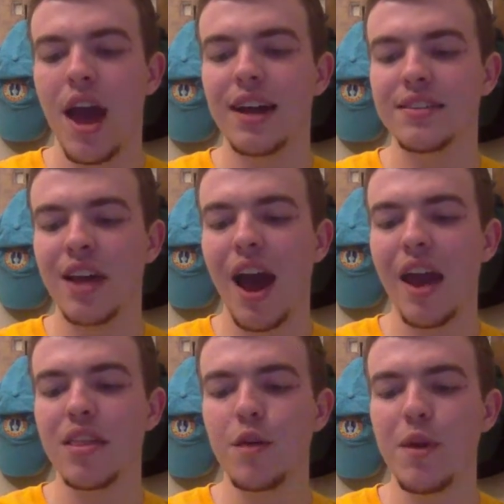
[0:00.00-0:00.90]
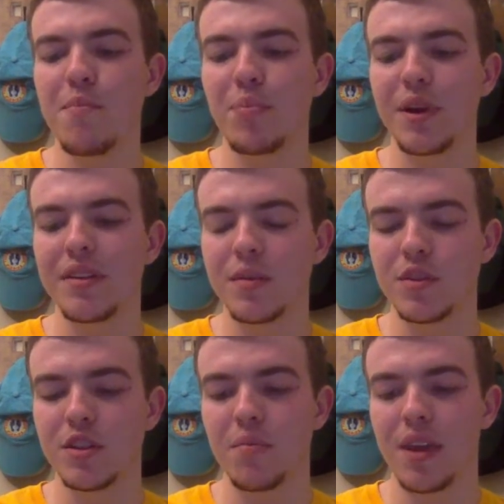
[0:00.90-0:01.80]
Untie them and bring them
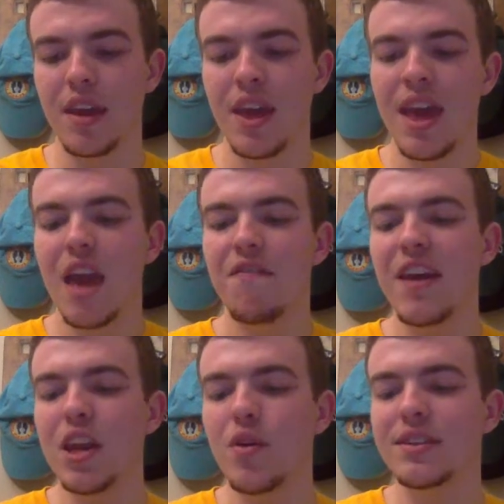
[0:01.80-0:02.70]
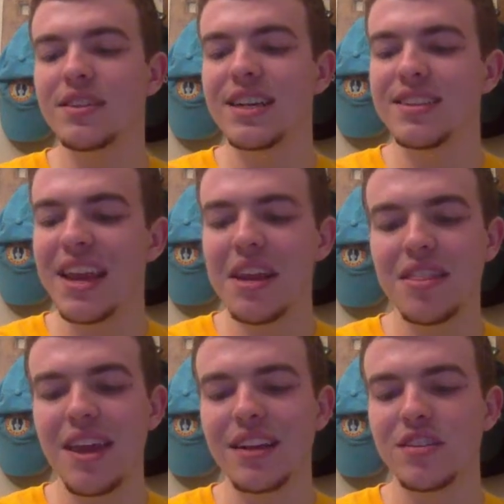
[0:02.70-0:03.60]
to me. If anyone says
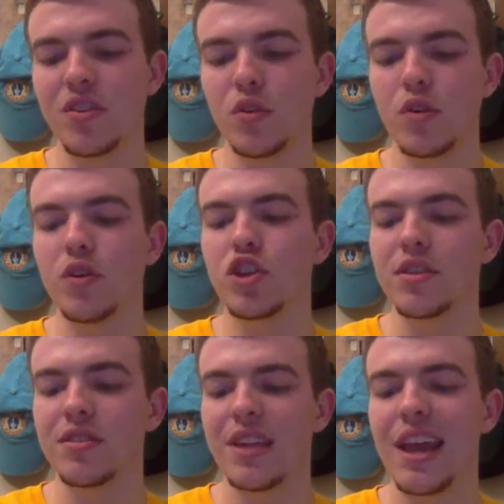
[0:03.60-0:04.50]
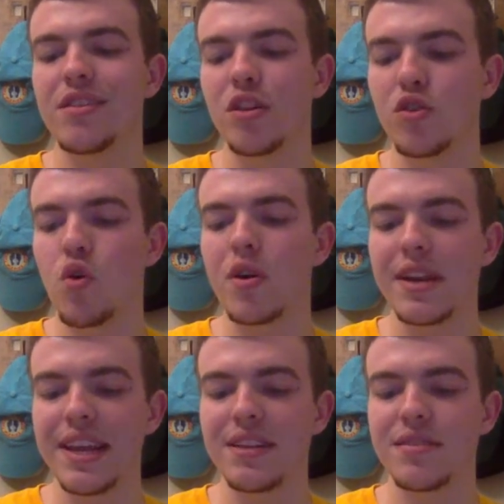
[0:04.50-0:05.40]
anything to you, you shall say, "The Lord
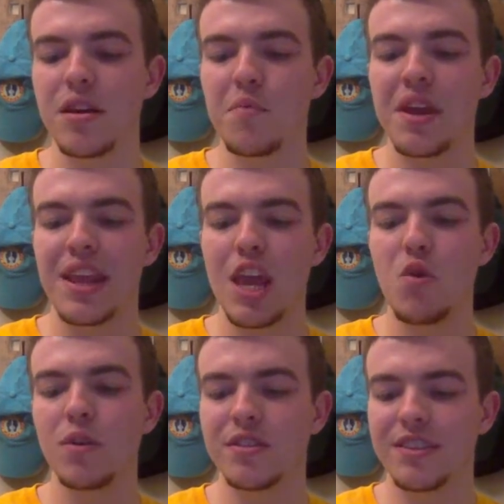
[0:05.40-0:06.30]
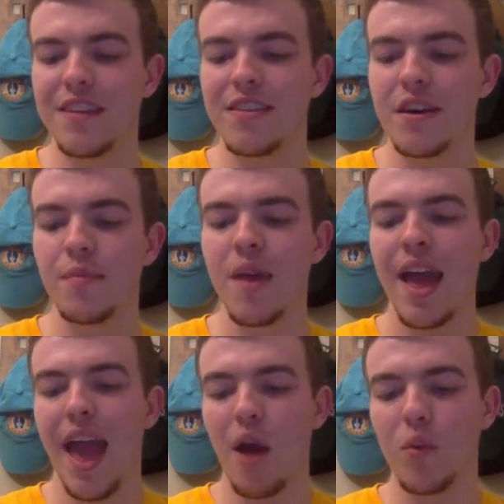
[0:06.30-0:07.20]
needs them," and he will send them
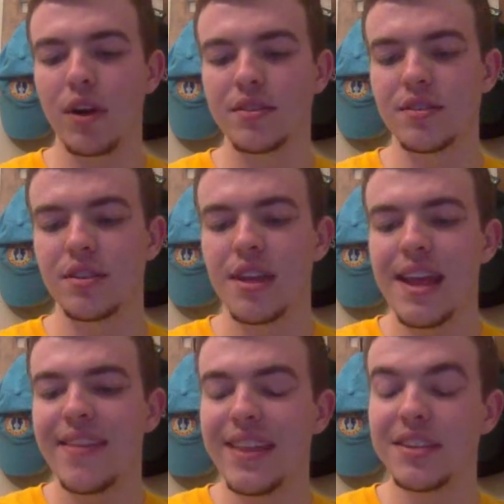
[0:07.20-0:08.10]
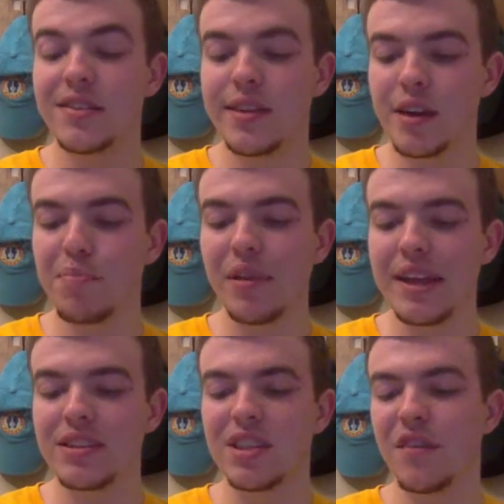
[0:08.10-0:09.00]
at once.' This took
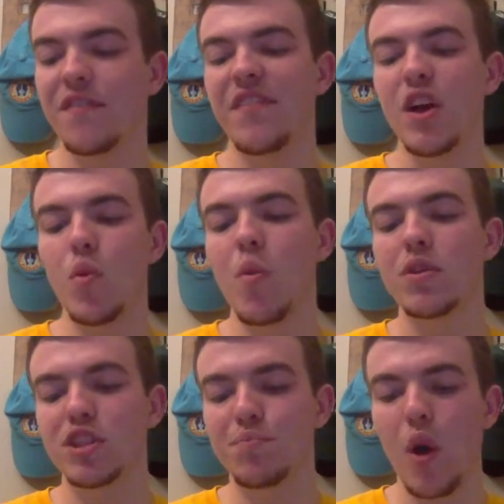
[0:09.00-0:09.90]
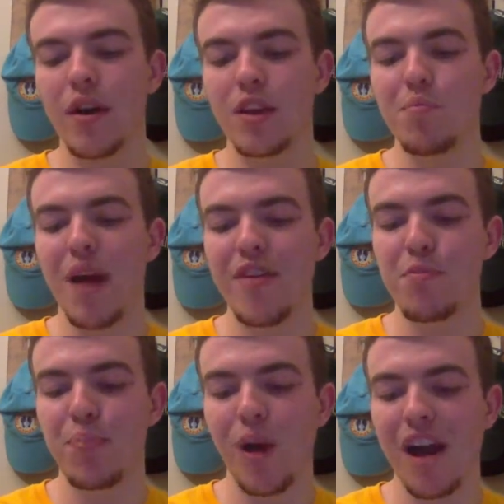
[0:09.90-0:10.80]
place to fulfill what was spoken by
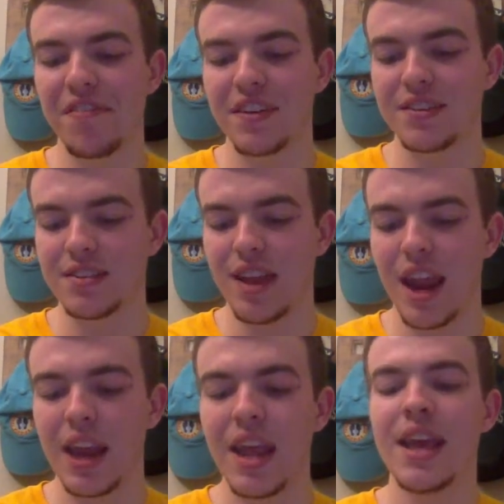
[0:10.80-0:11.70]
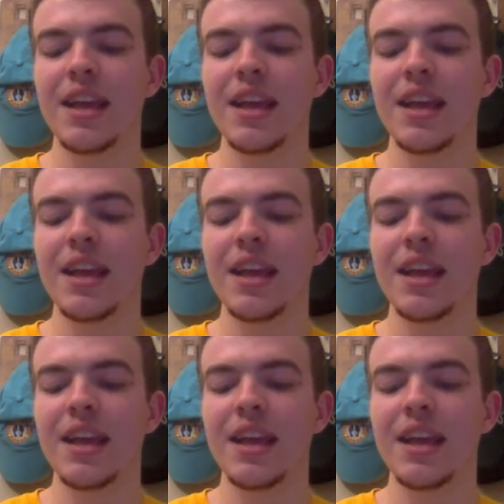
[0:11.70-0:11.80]
the prophet, saying,